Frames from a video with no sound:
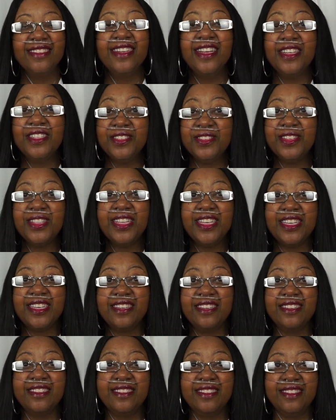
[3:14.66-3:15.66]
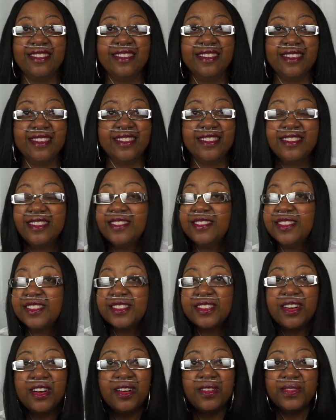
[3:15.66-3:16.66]
and you'll like it. It's still
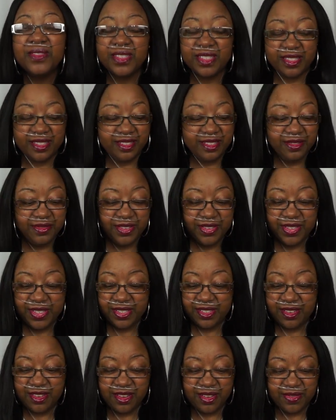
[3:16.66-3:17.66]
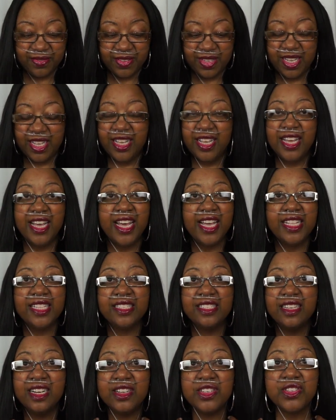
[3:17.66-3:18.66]
soft, still very soft, and
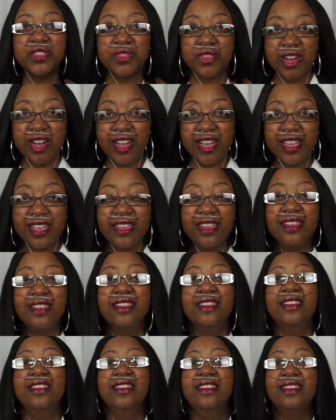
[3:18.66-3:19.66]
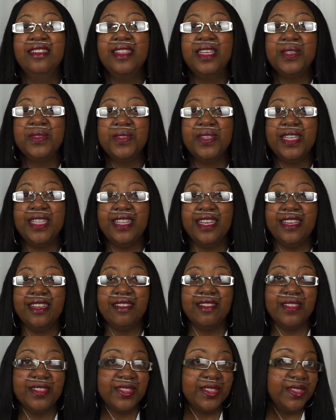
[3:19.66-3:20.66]
it's not dry. That's what I like
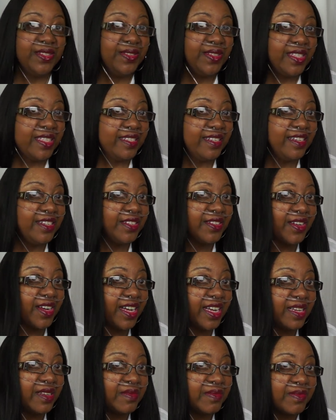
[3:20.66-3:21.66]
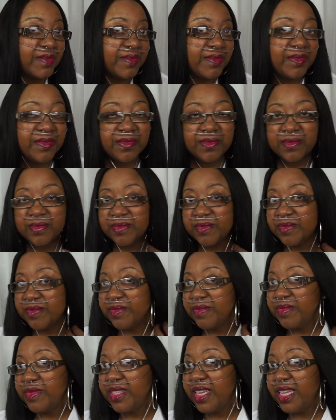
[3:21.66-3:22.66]
also, it's not dry,
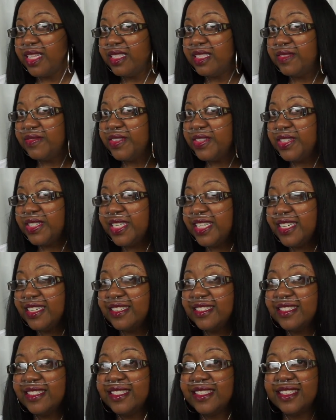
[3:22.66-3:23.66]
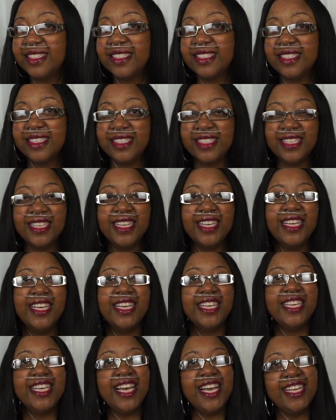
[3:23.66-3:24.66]
and it's very nice.
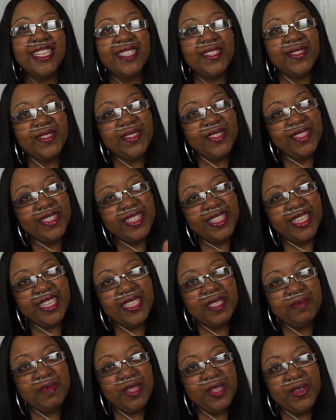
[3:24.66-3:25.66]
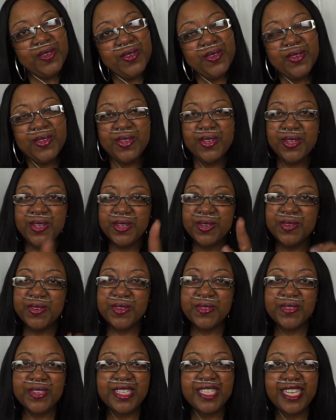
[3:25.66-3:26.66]
Yeah, so links below, go
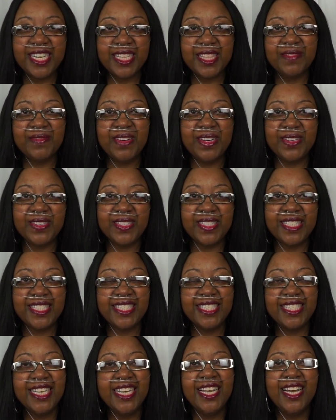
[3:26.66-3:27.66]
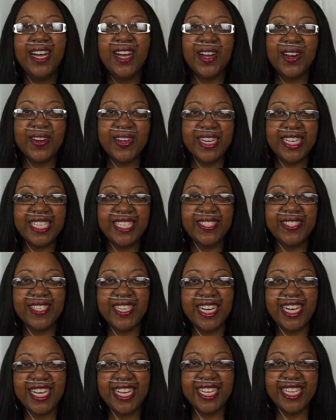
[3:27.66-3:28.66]
over and check them out. Alright you
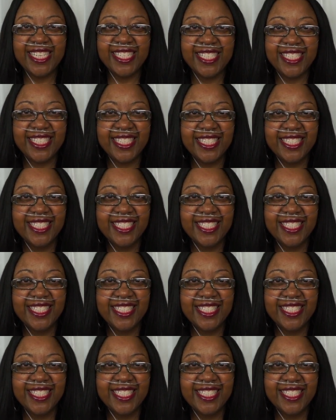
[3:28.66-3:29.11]
guys,